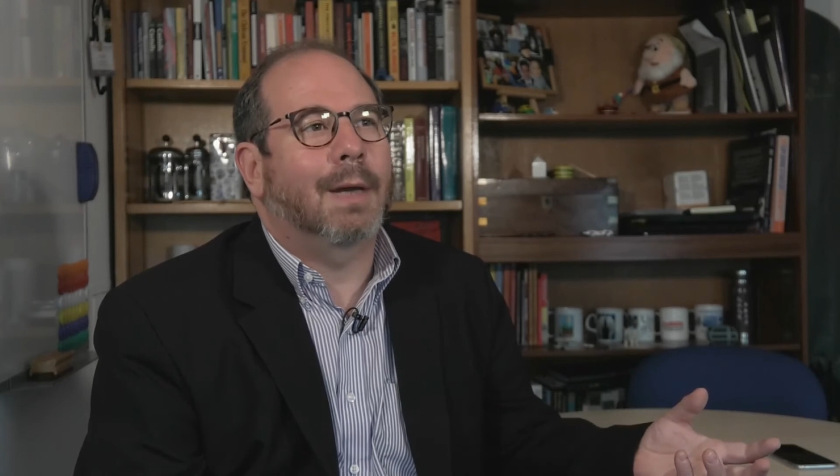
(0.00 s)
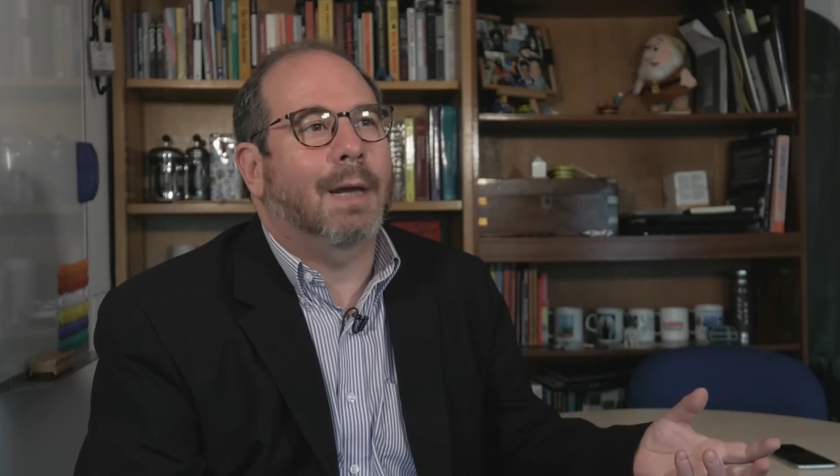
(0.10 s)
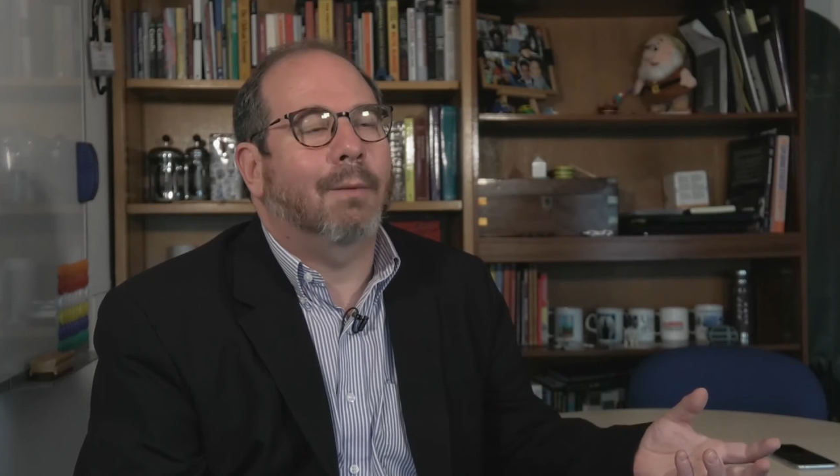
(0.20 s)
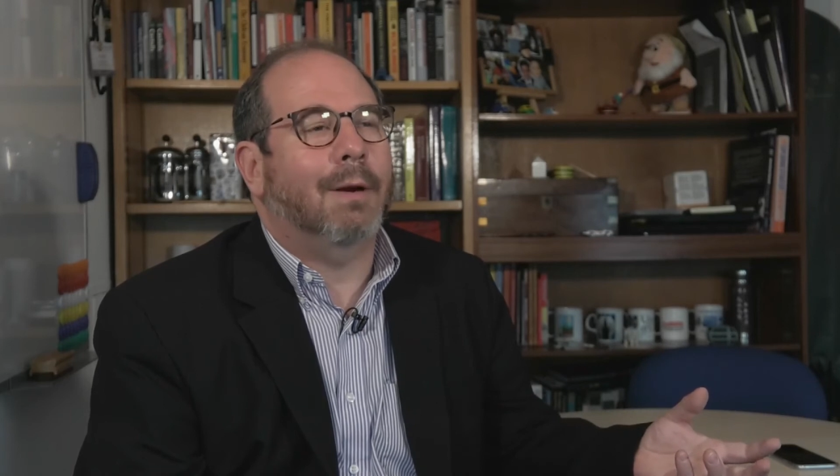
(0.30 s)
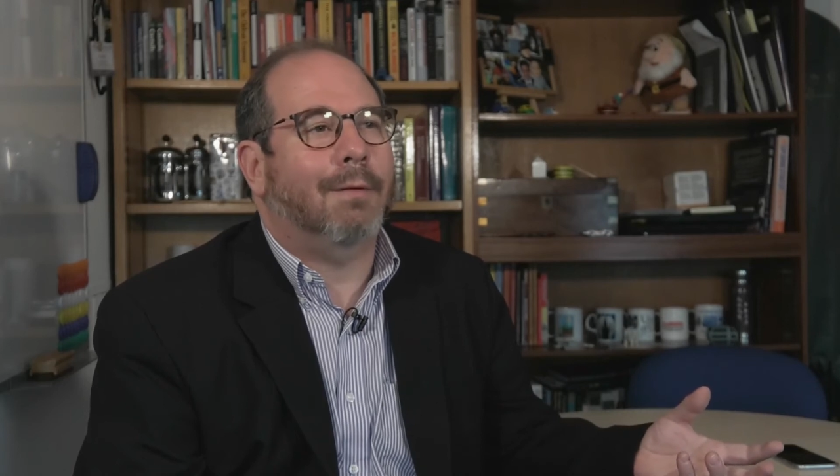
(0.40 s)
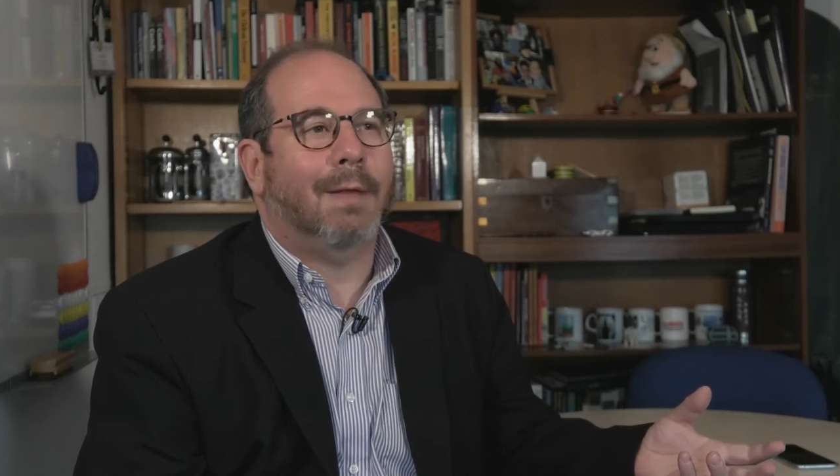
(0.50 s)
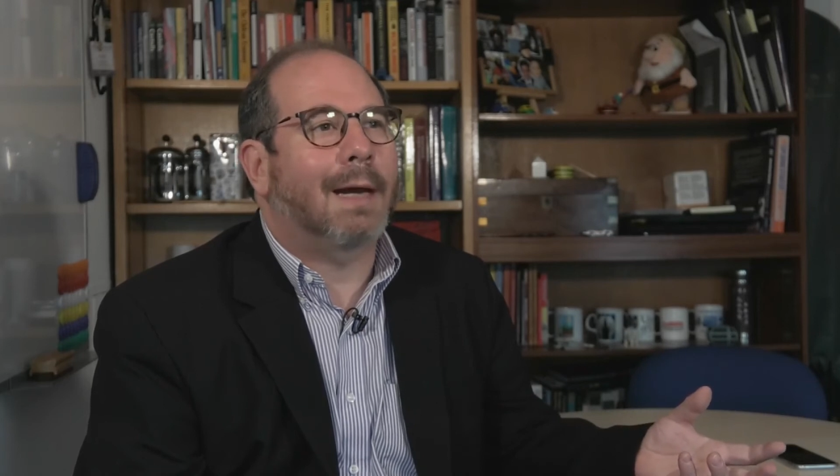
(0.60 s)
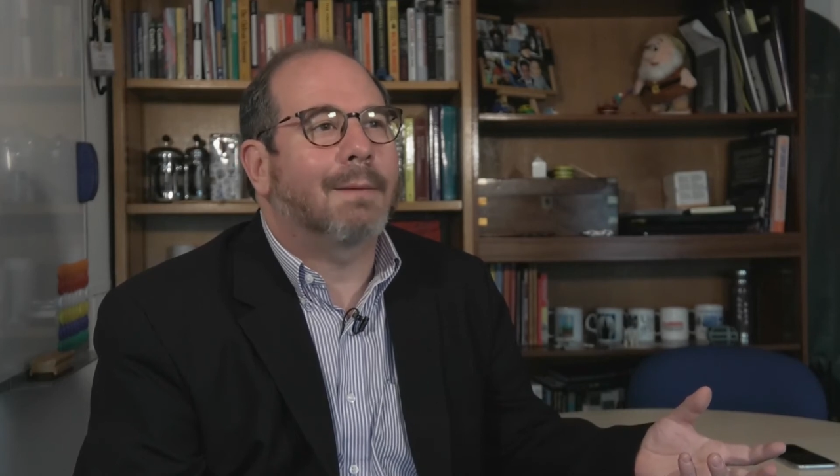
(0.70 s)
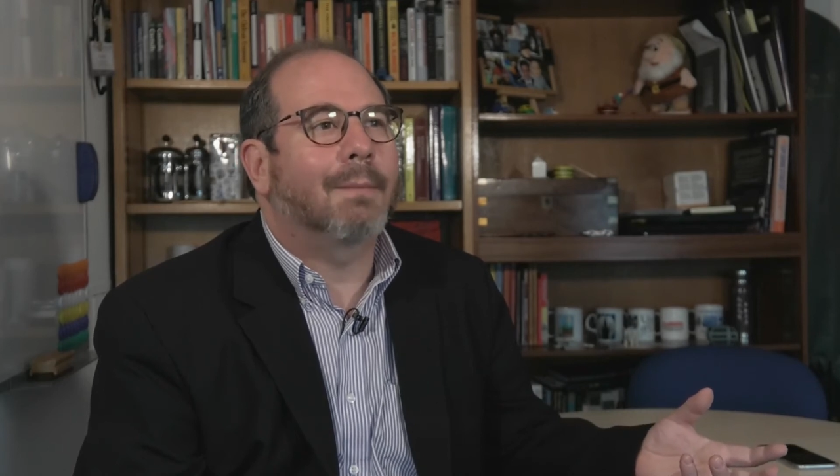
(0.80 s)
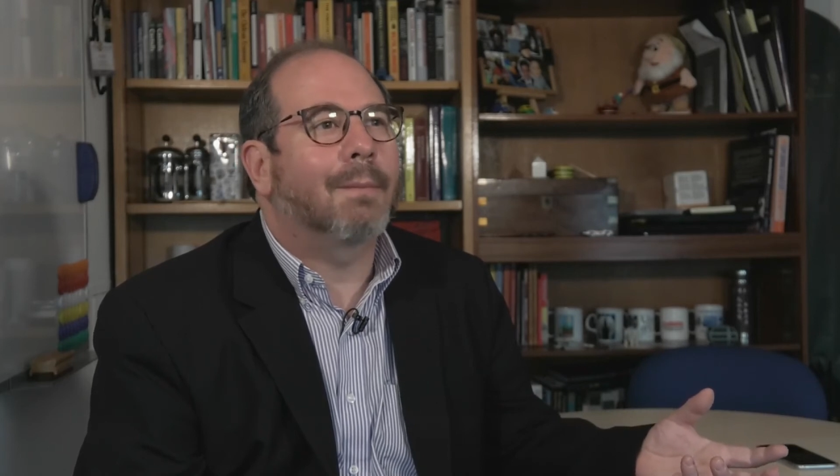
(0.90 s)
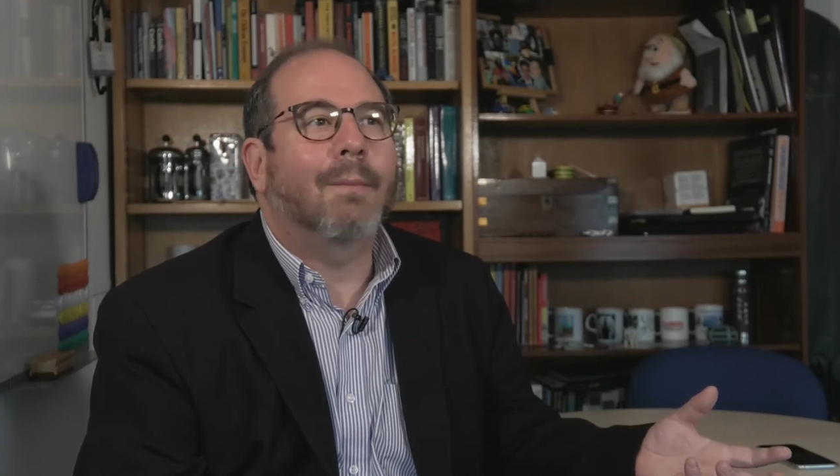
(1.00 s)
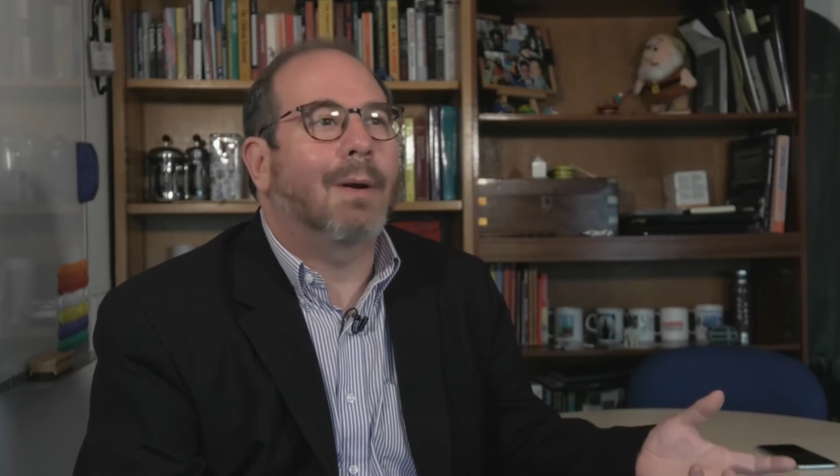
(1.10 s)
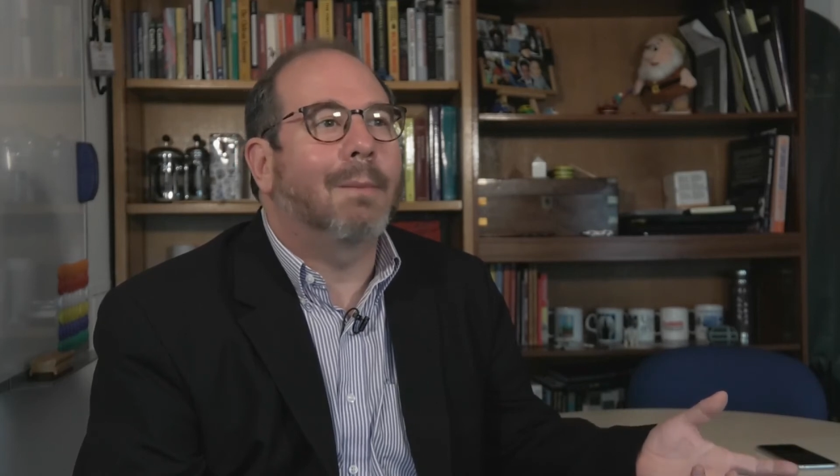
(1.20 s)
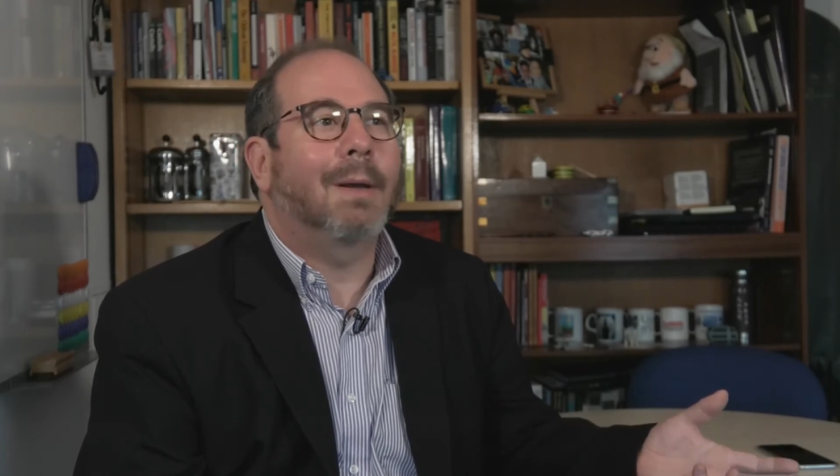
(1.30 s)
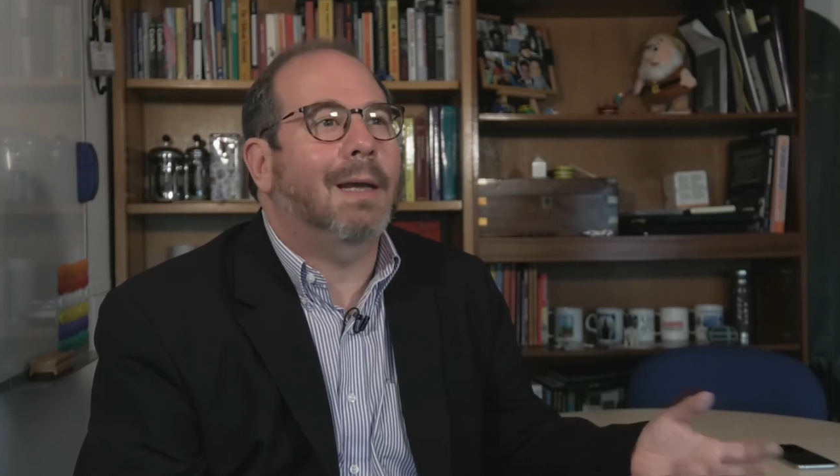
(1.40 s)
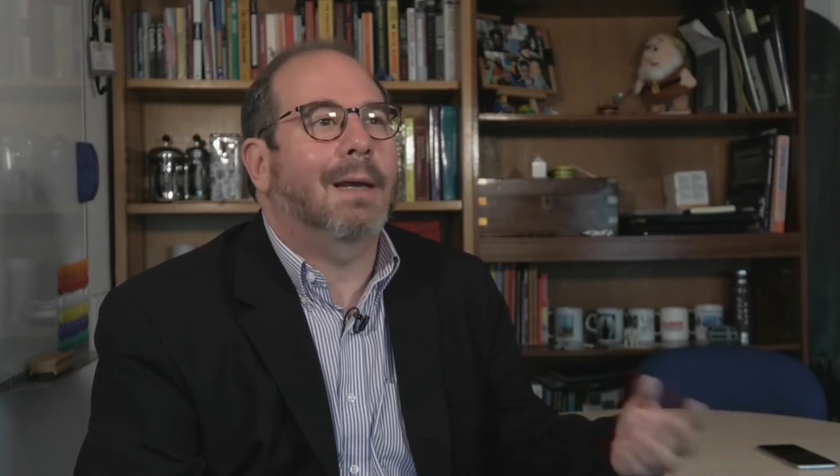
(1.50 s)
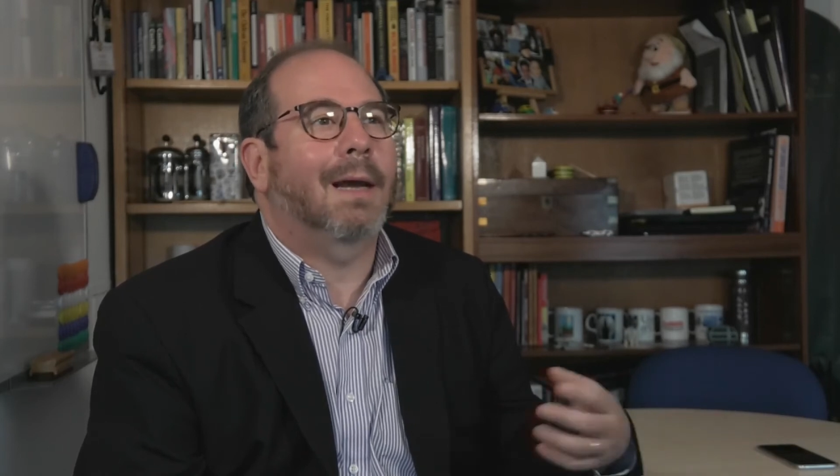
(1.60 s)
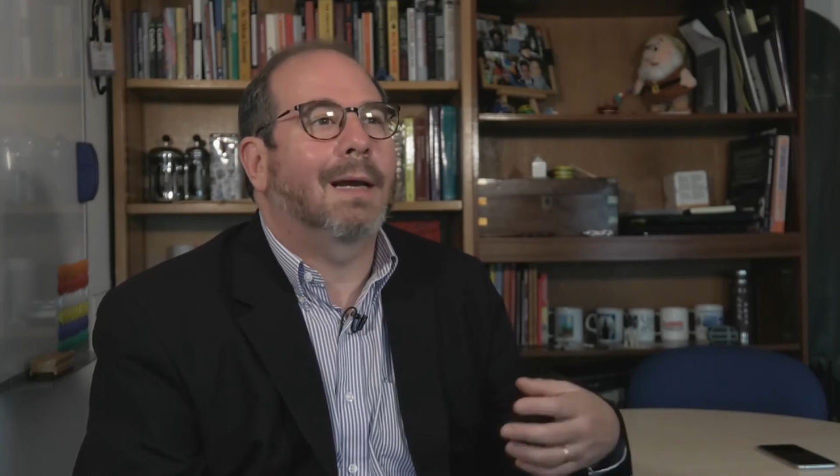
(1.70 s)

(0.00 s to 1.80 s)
whatever that will be,